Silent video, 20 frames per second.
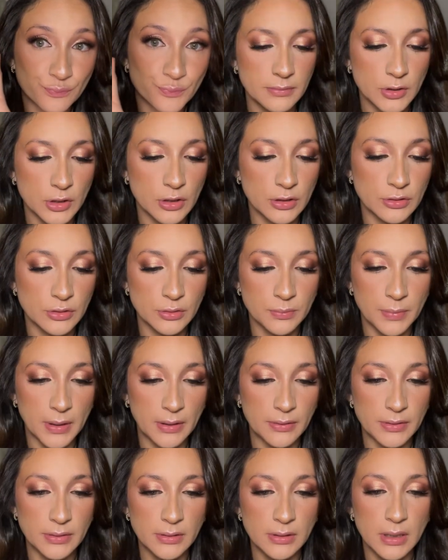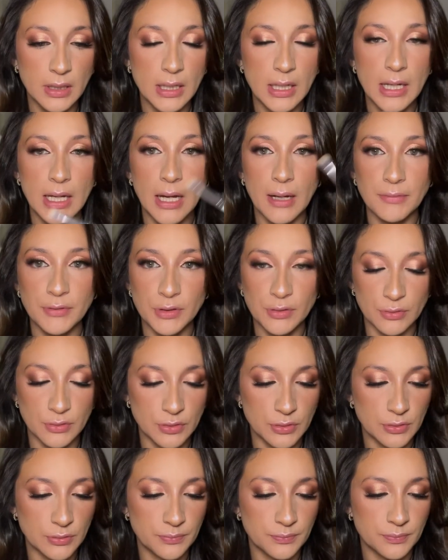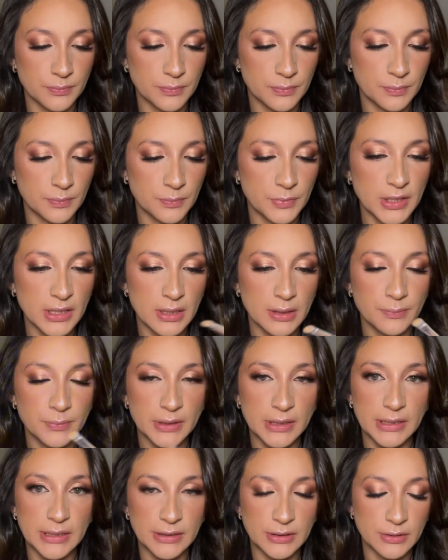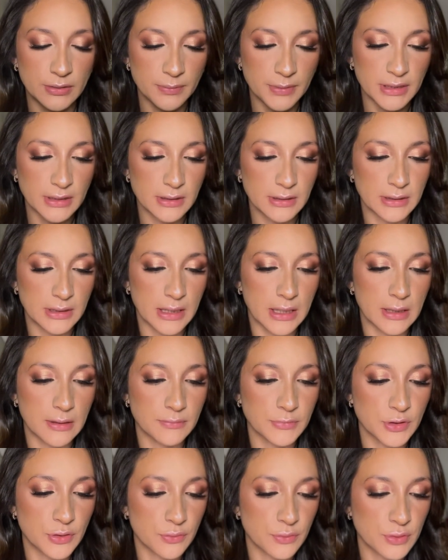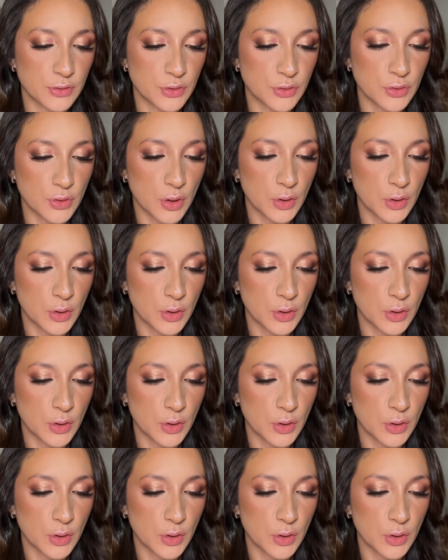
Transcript: contour powder I'm going to pick up a little bit and I'm going to